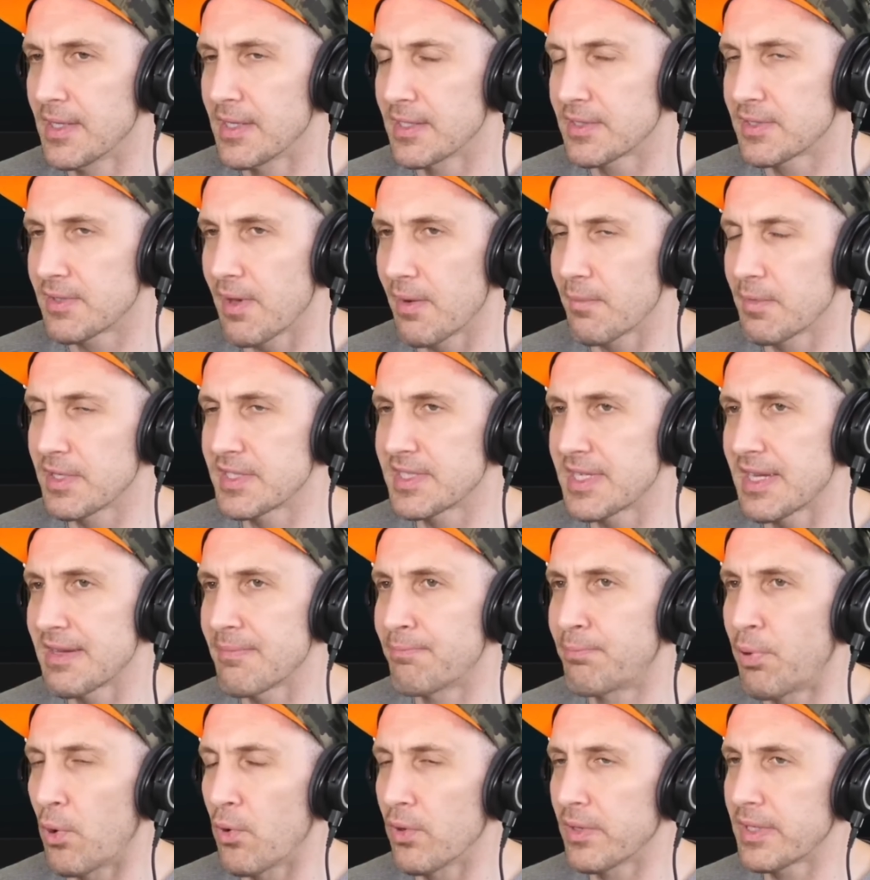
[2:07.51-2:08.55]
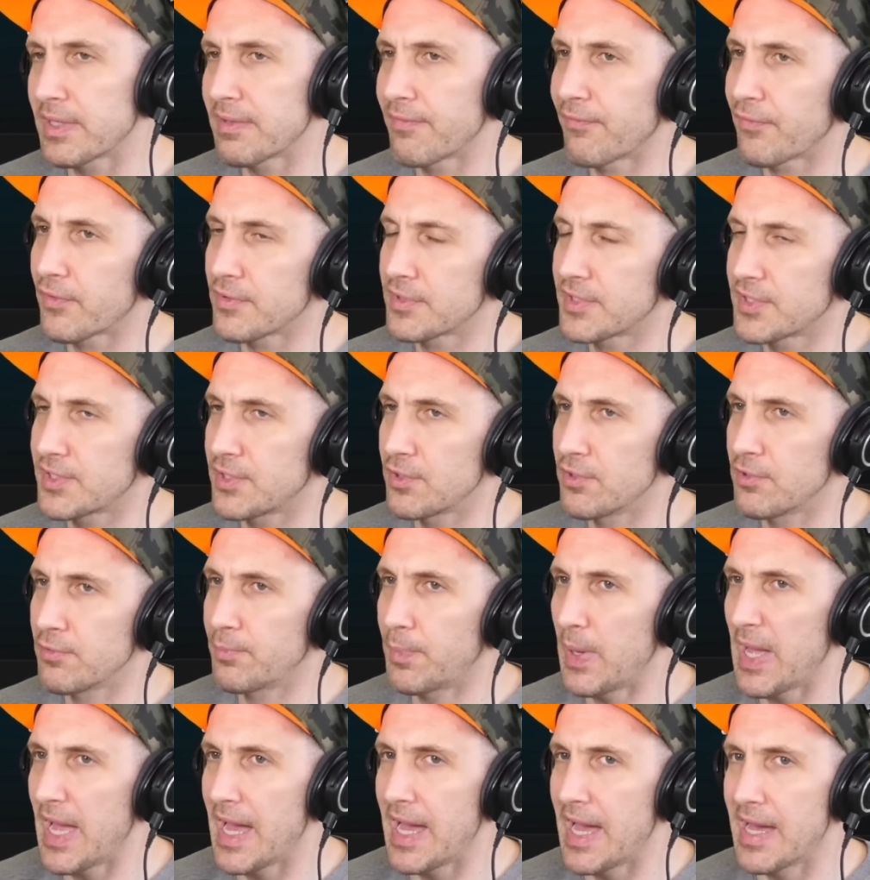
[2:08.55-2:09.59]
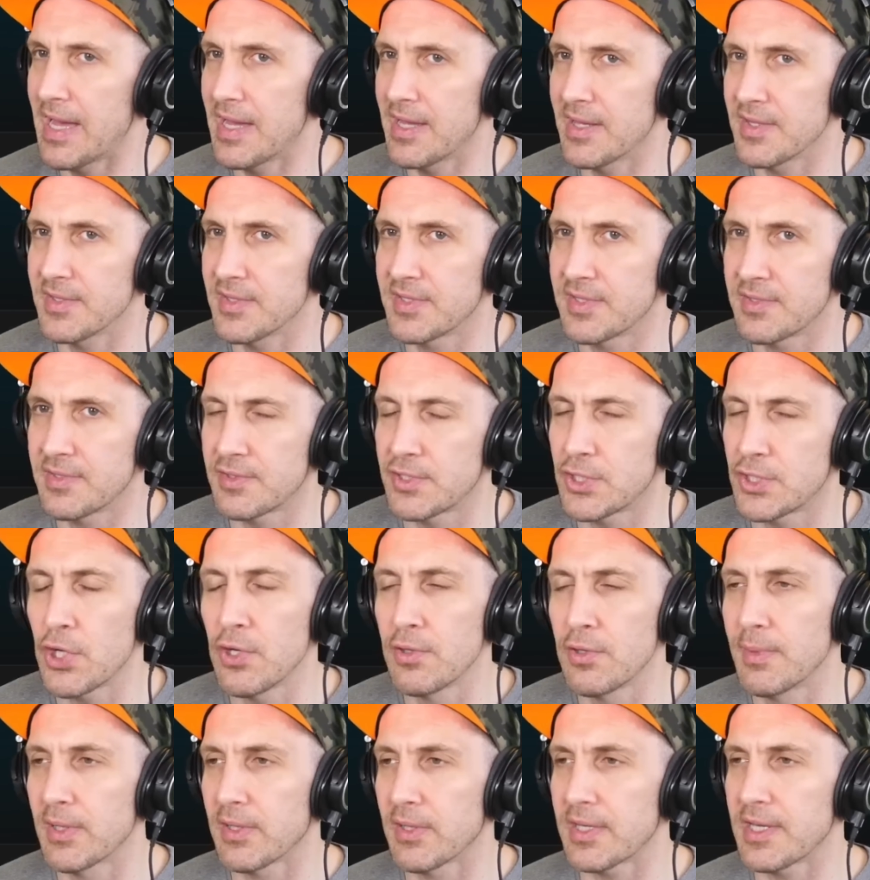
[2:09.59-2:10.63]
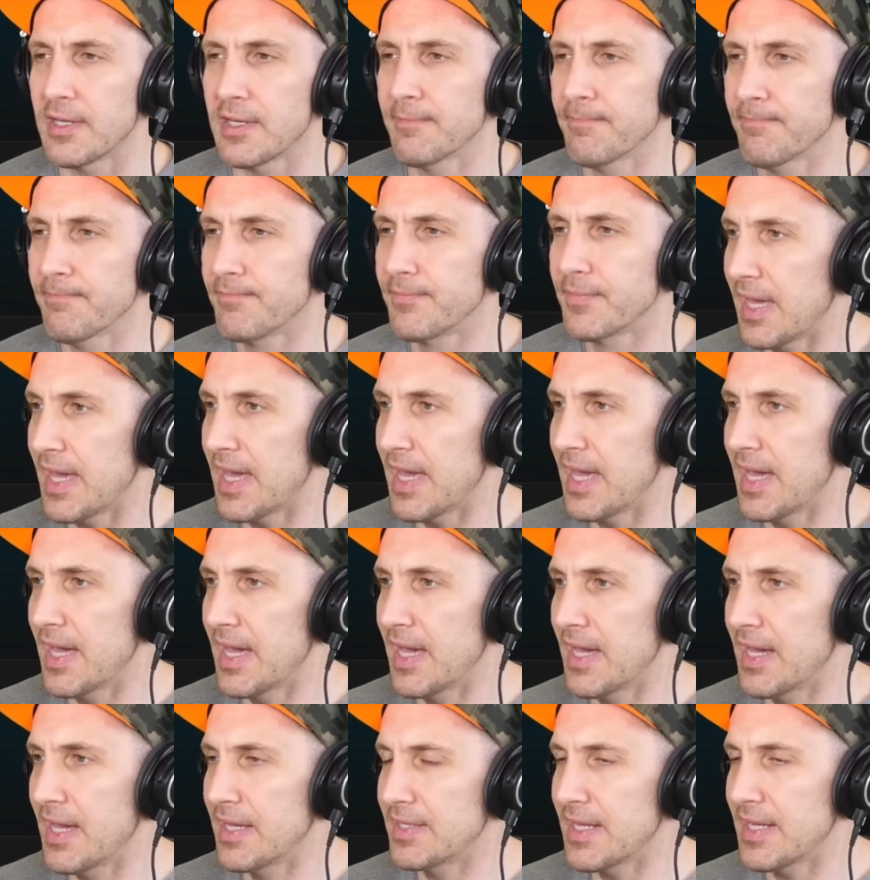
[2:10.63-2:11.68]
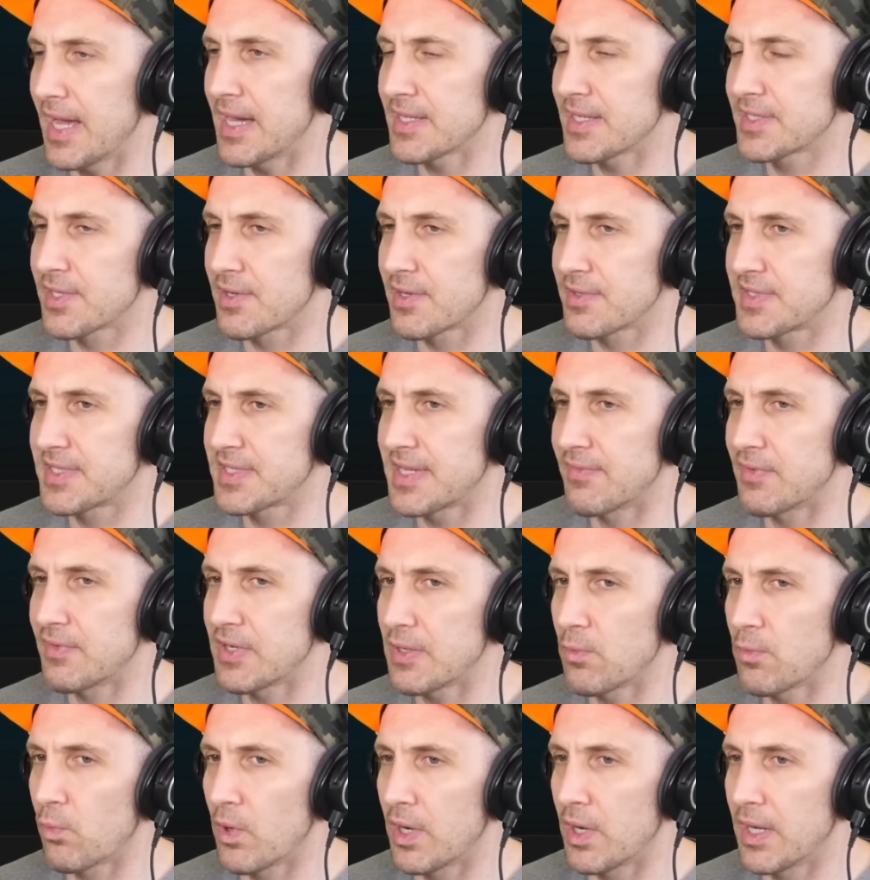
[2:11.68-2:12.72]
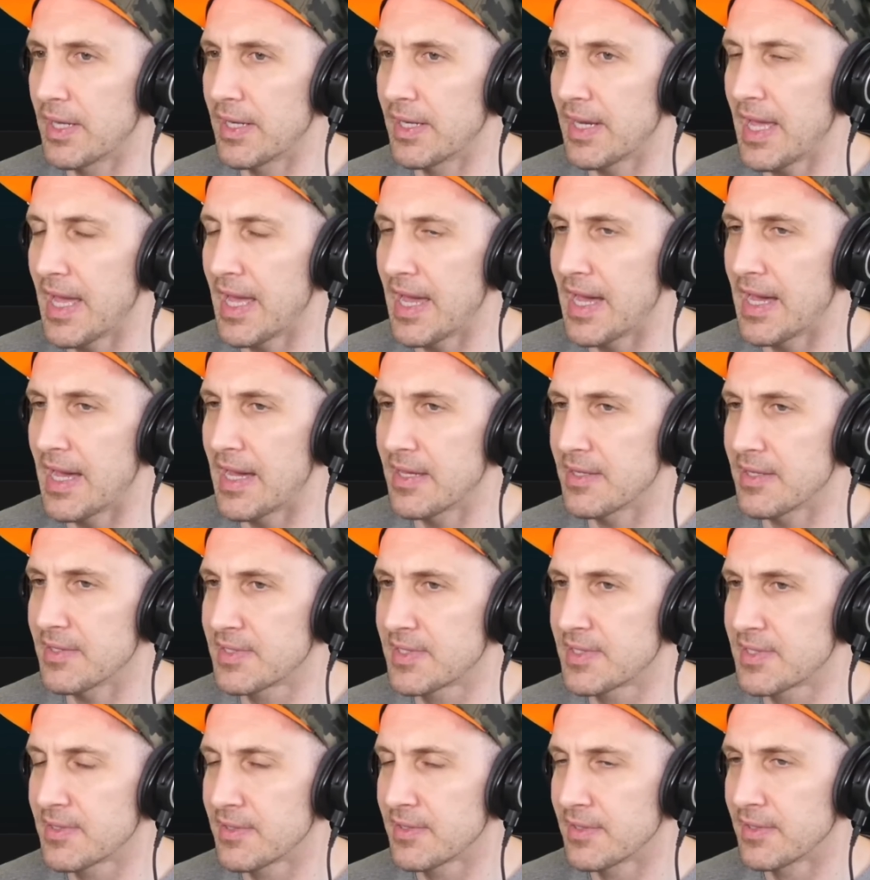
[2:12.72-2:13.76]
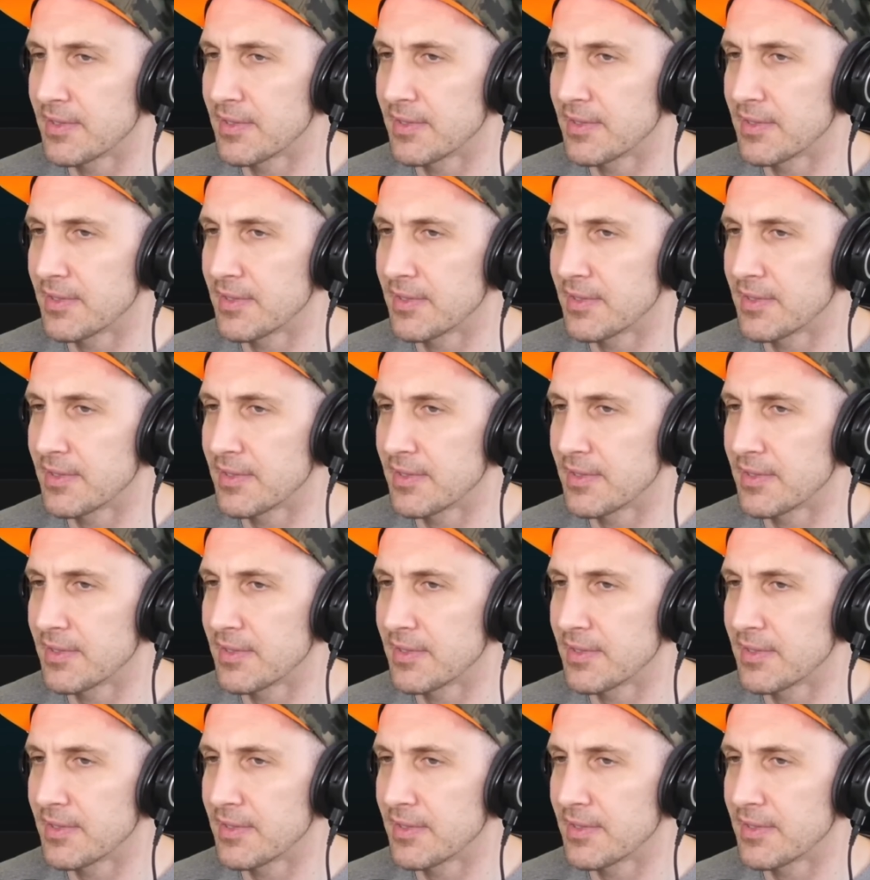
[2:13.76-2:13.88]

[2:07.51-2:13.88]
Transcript: So I'm going to say Bowling for Soup has 2 million, and SR71 has